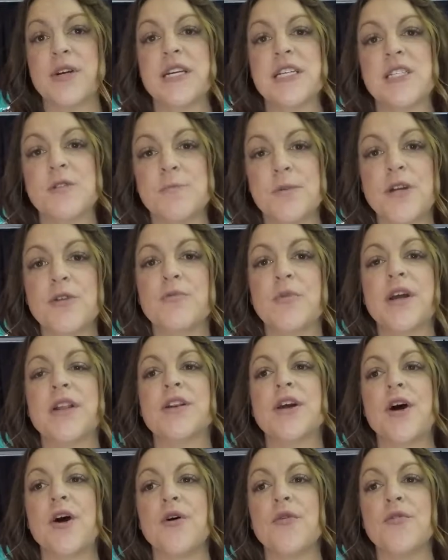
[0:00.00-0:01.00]
split
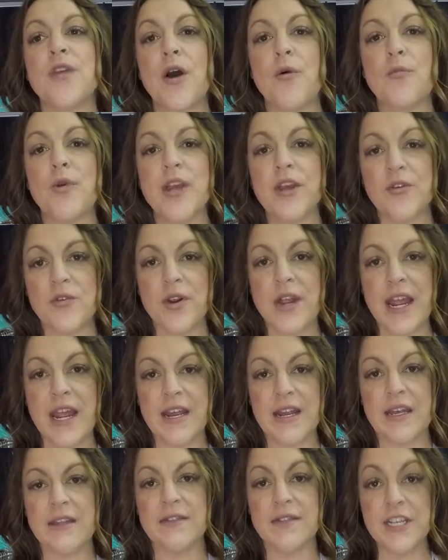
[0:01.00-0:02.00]
window that we
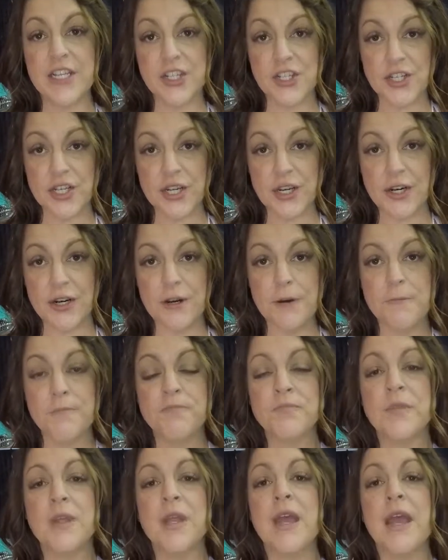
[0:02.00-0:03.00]
created this year,
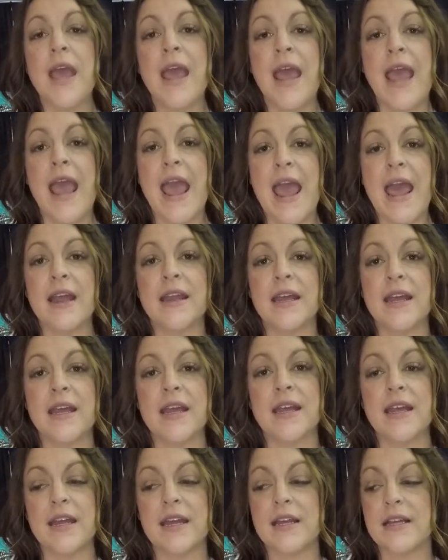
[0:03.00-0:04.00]
and
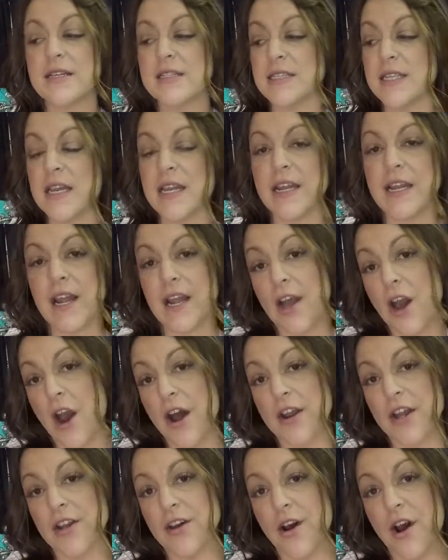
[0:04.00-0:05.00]
it is an
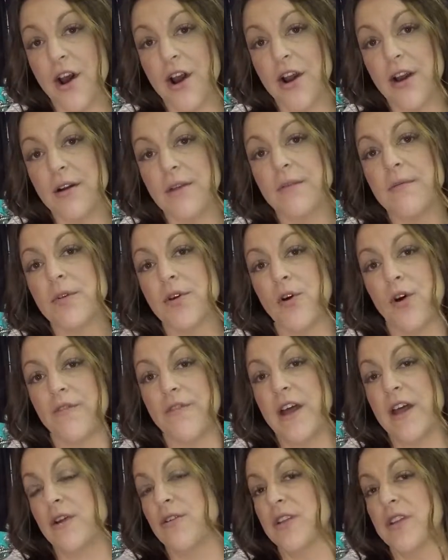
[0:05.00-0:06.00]
iconic car.
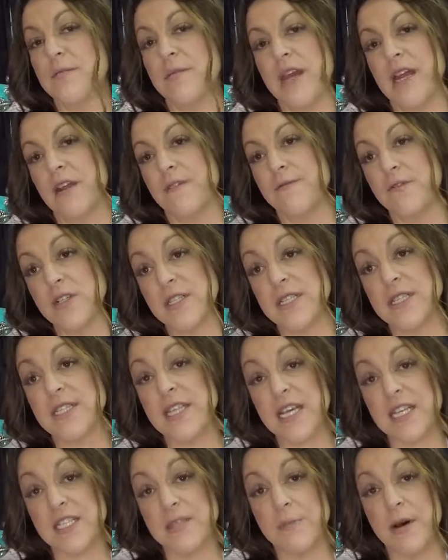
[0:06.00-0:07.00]
Corvette only made it for 6
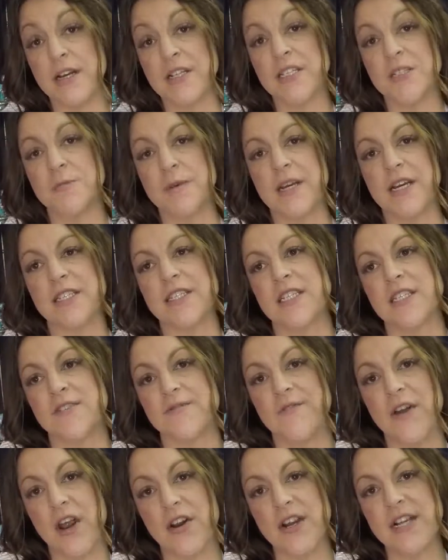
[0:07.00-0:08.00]
months because it's
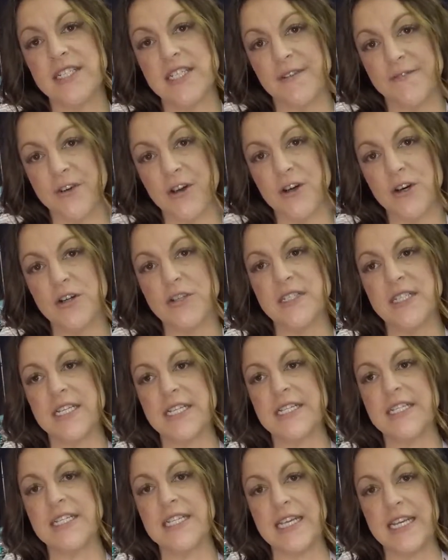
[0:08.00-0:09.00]
very difficult to
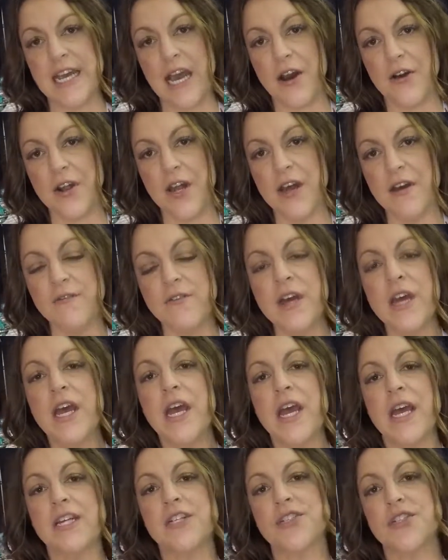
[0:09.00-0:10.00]
see out of,
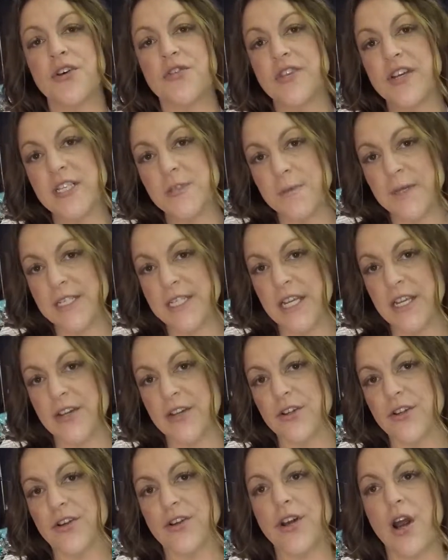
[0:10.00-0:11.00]
and so this
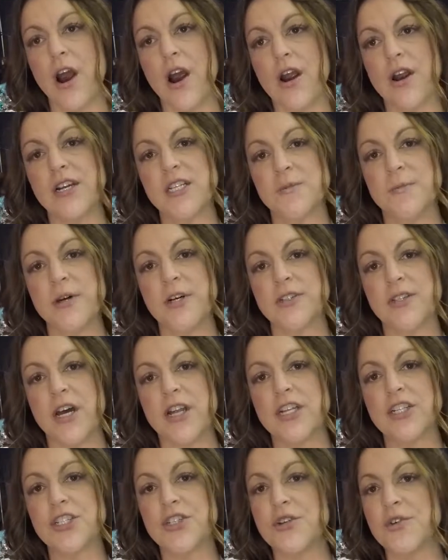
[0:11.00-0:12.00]
particular car is built
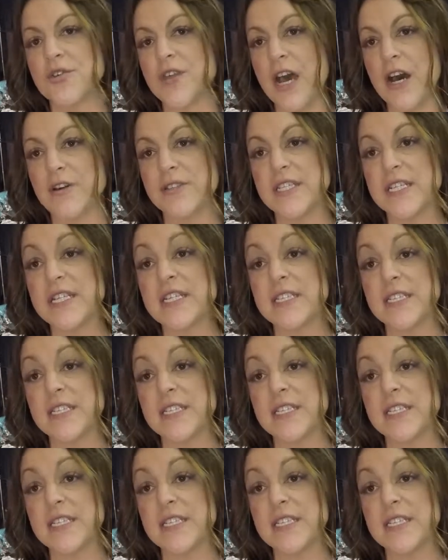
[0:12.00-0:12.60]
on a 2007